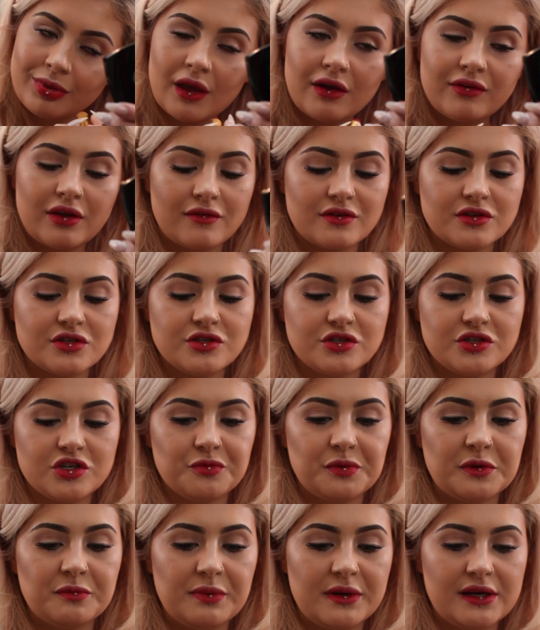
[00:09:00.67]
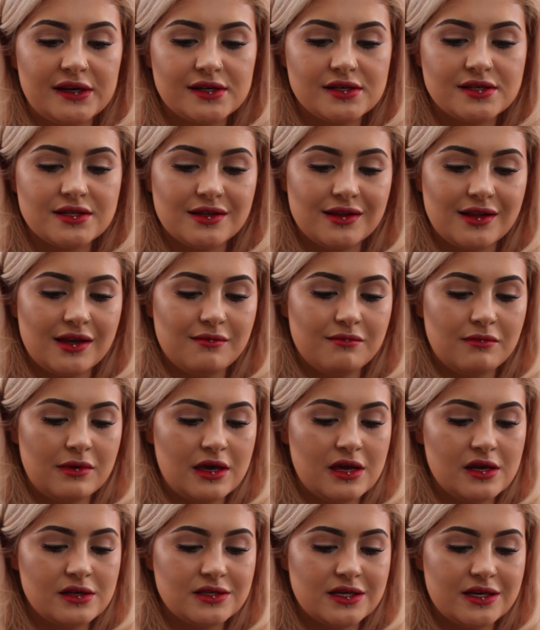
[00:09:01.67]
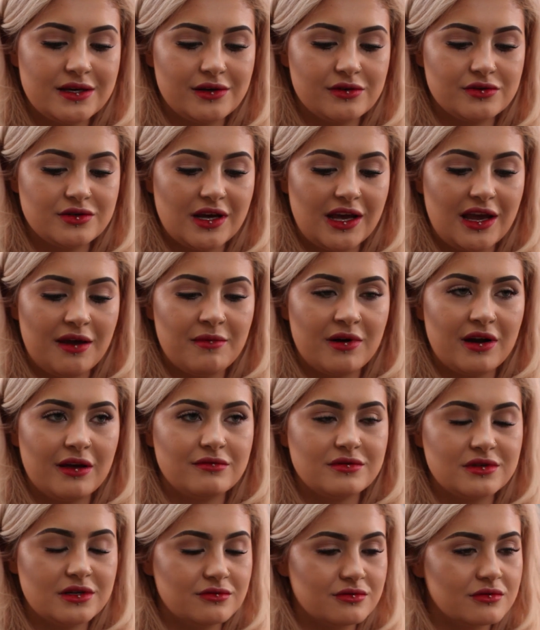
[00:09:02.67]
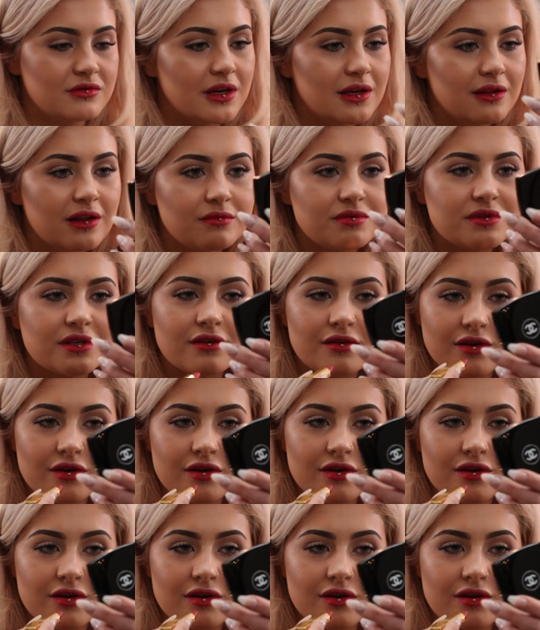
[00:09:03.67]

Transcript: If you have a stupid piercing like me, take your time around it, don't get lipstick